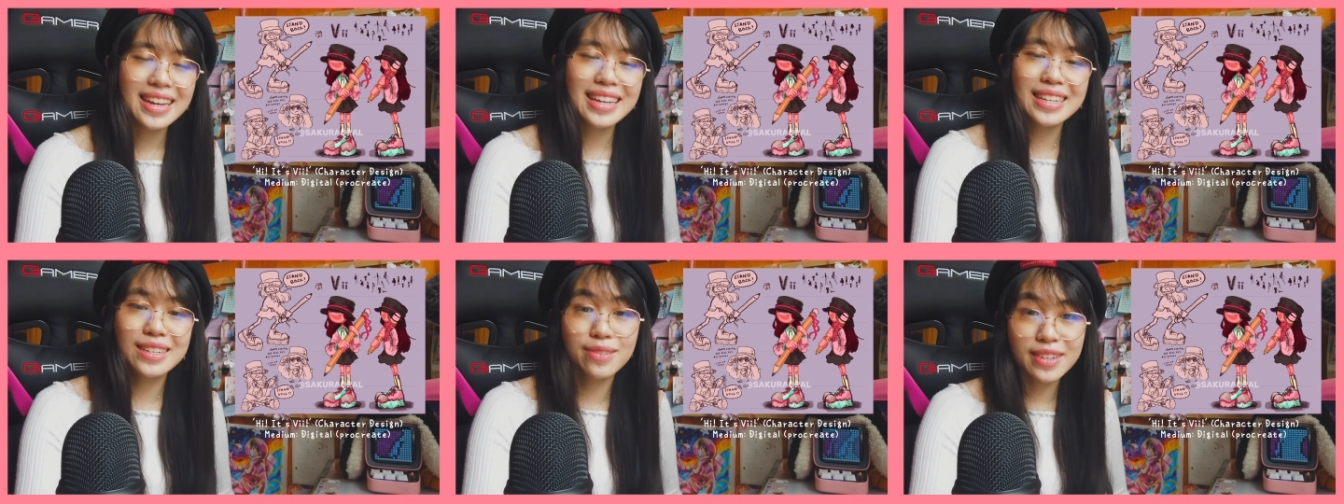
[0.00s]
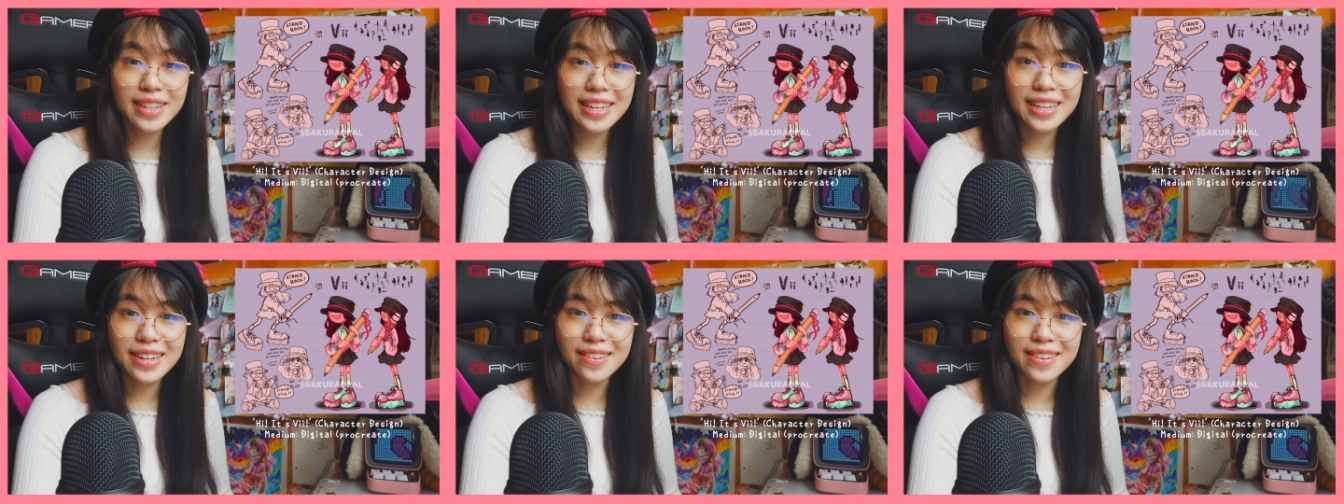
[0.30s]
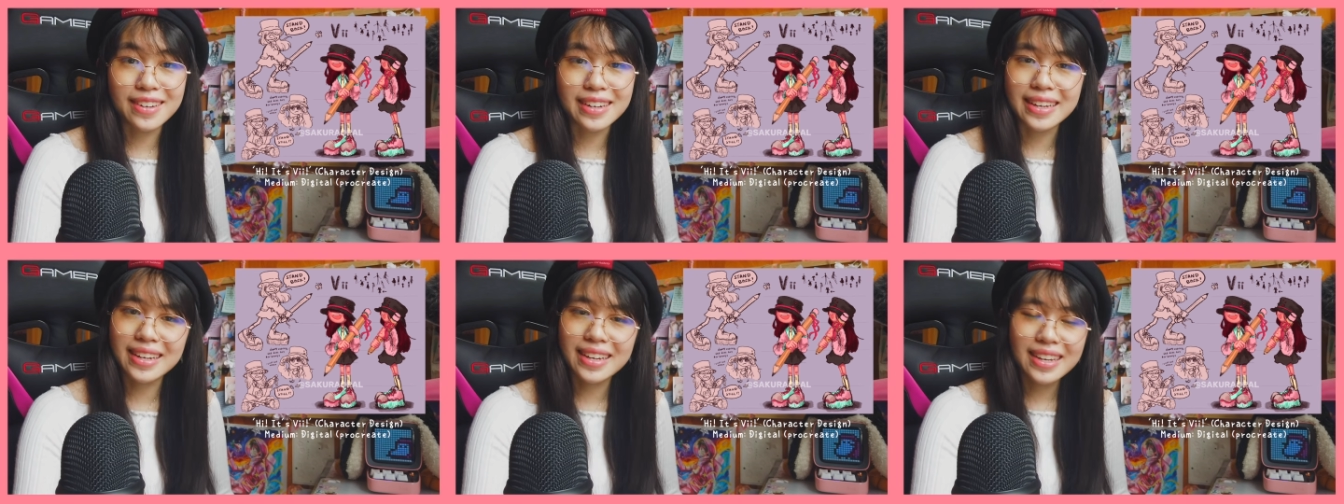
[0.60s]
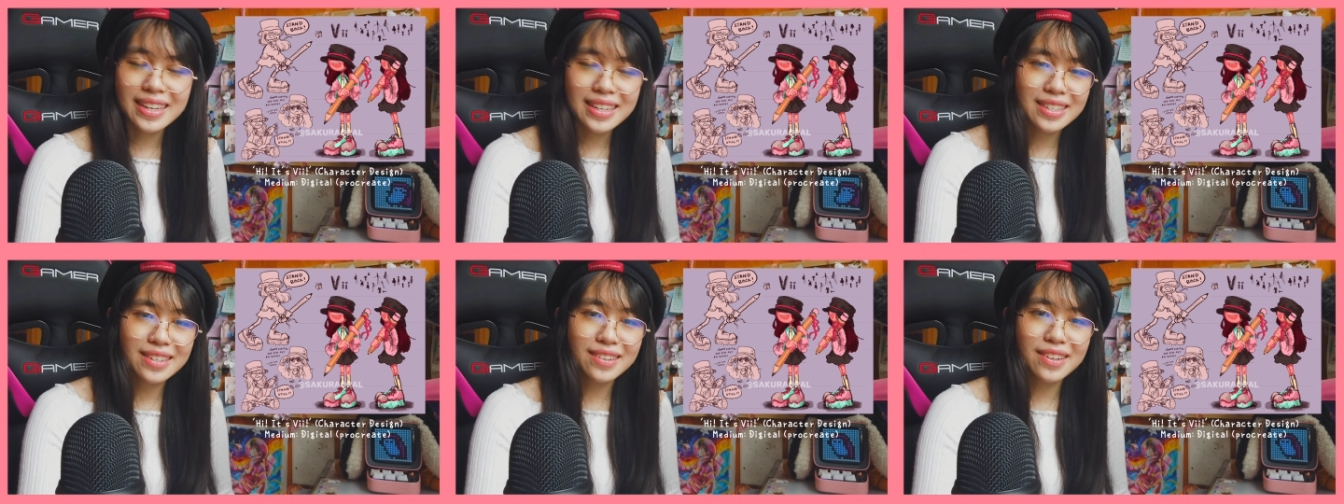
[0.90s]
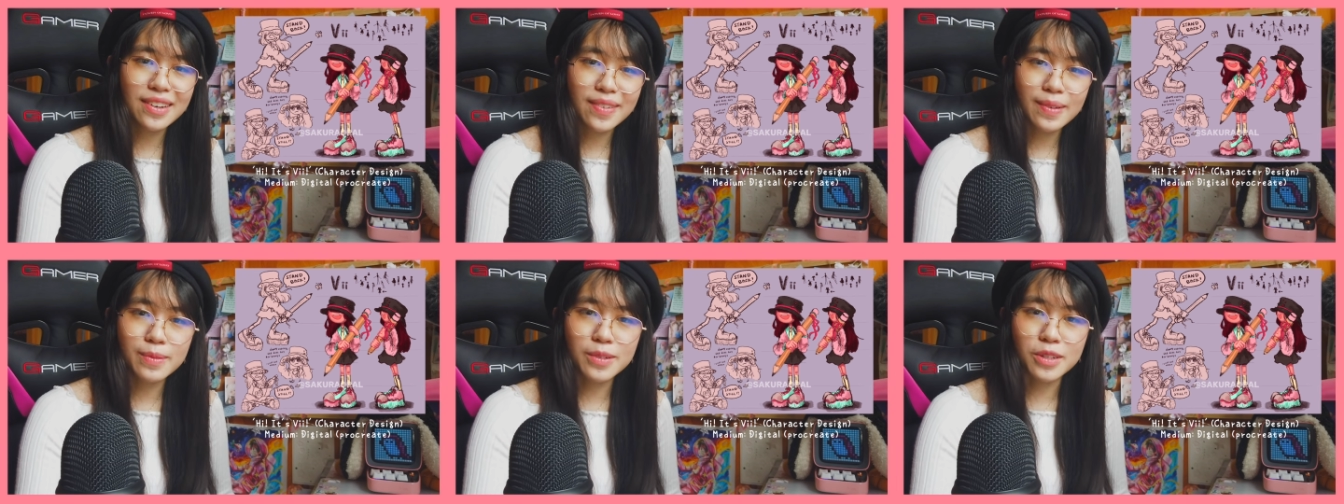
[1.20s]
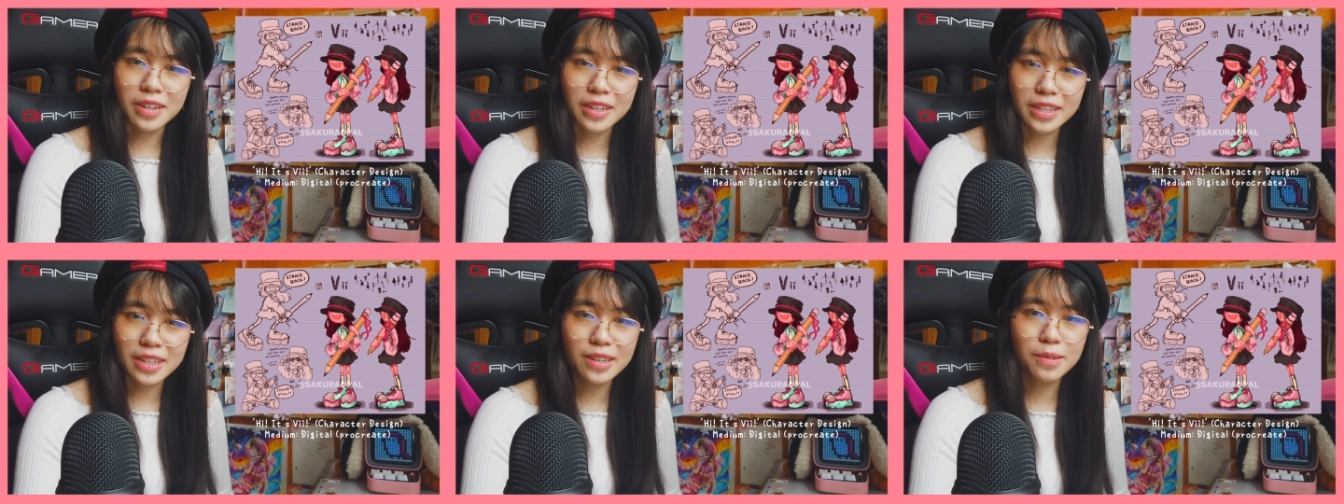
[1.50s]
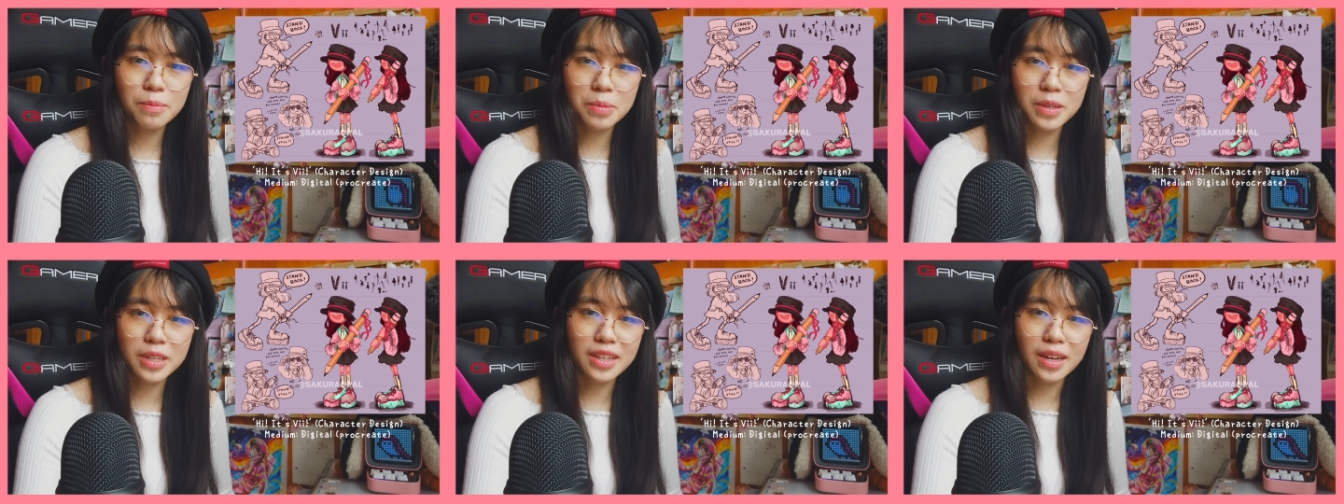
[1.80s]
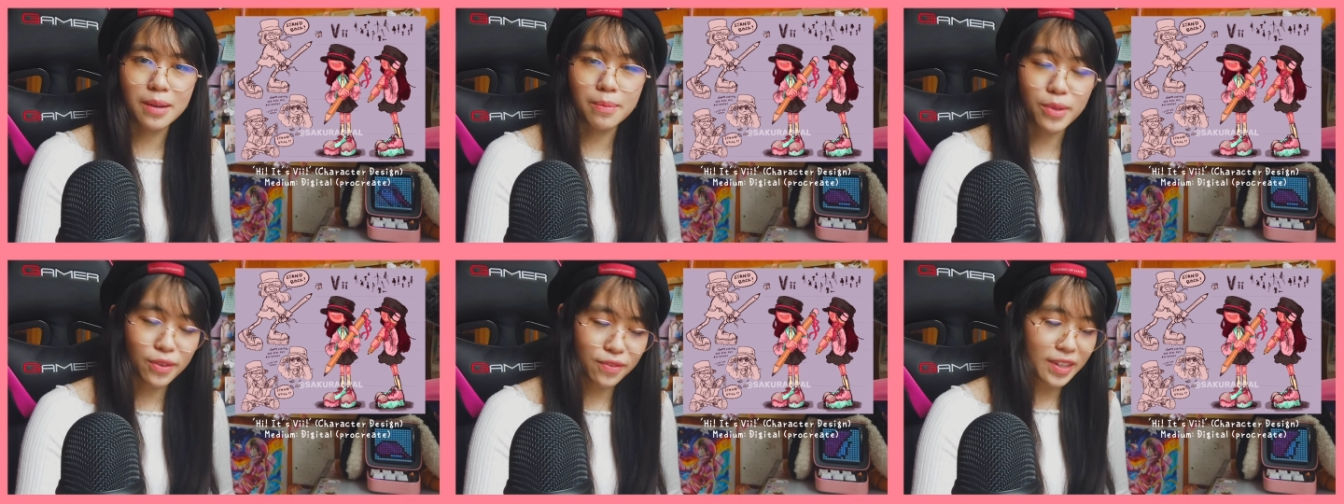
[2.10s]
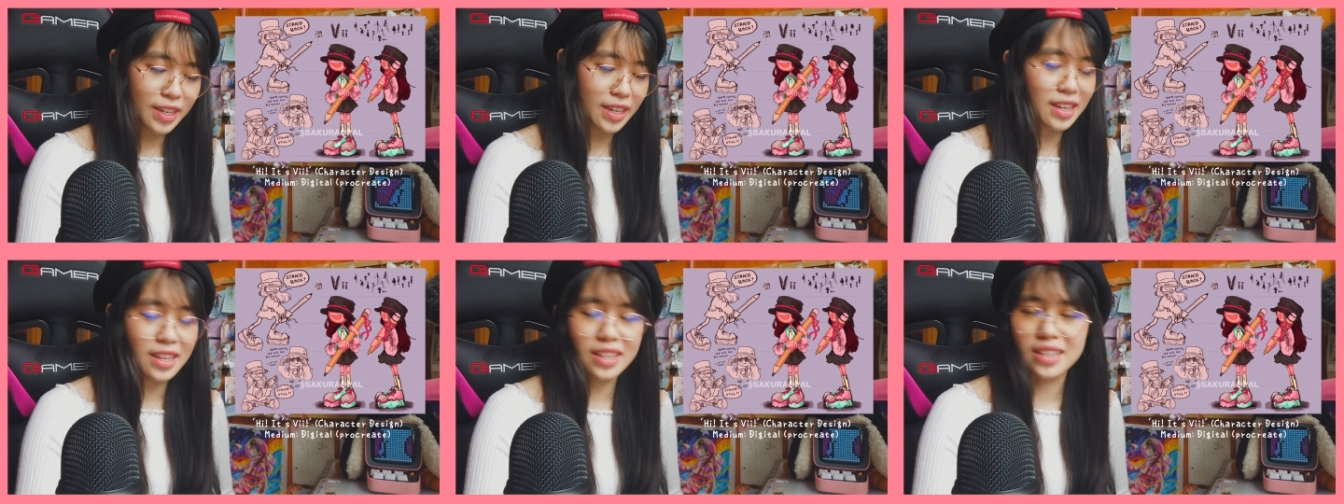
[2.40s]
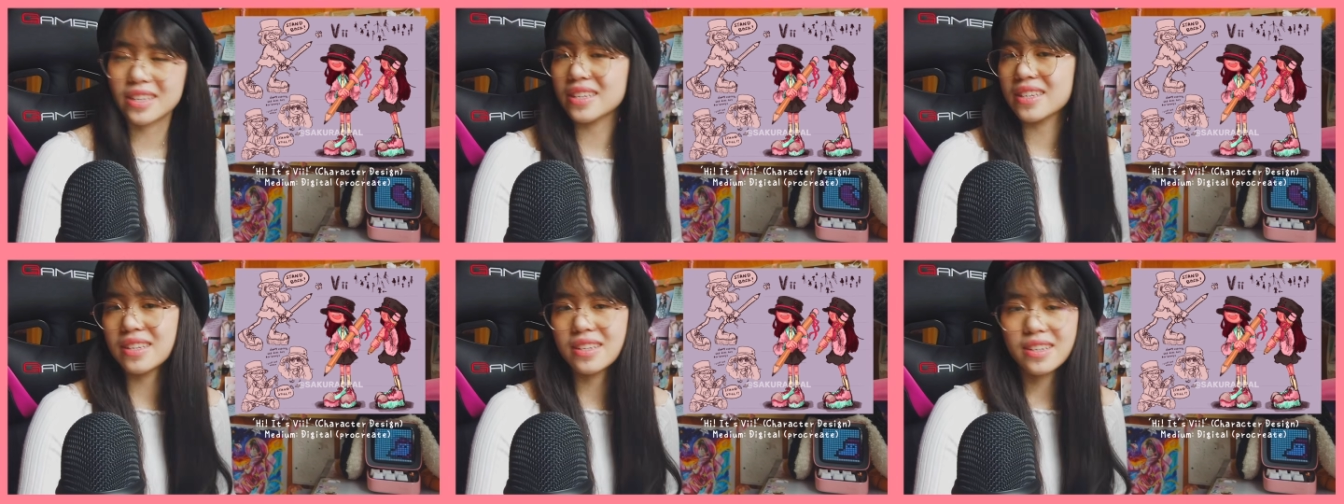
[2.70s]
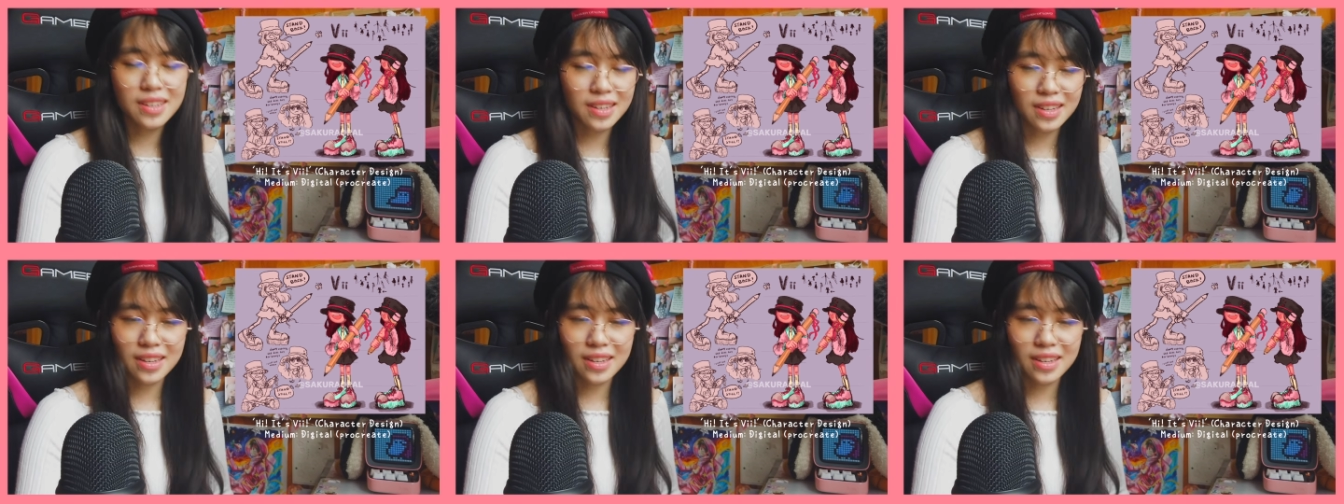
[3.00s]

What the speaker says: It's really annoying, so if I'm drawing you, please stop moving. It's